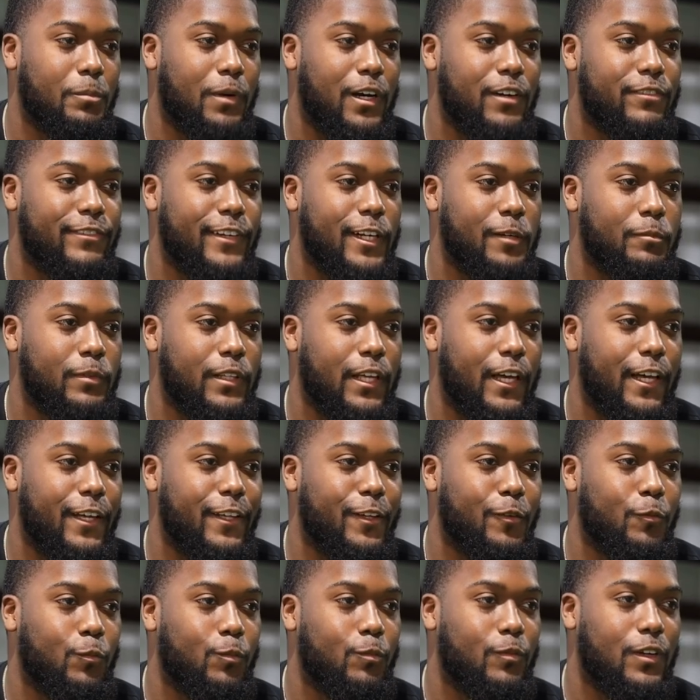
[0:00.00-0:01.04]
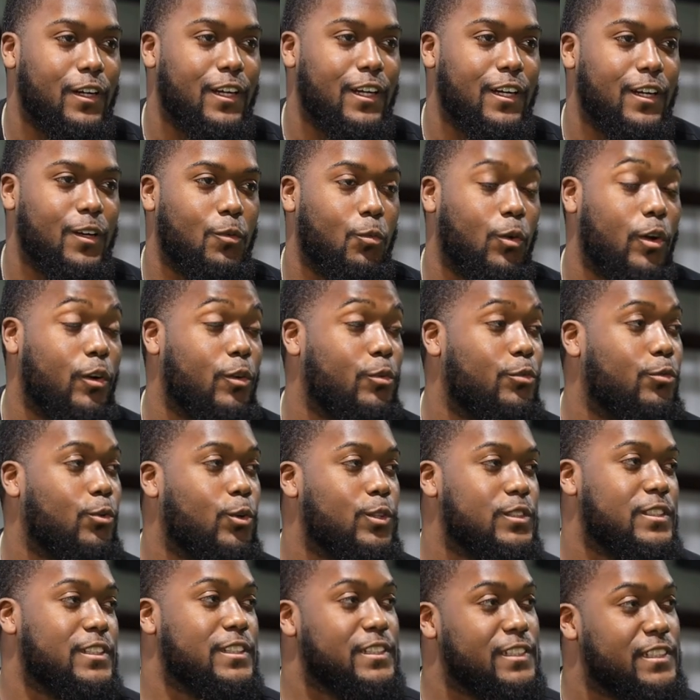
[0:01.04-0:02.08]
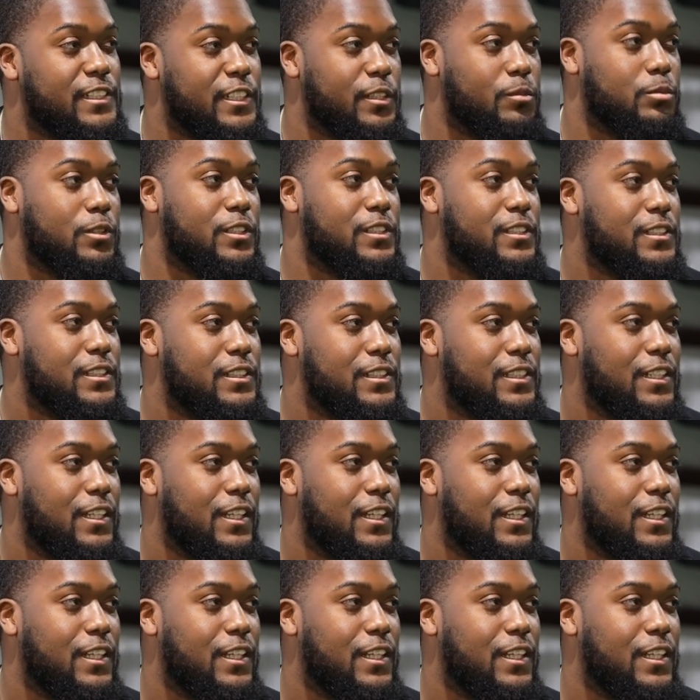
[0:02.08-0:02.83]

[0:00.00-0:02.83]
with my family, I am one of 14 siblings.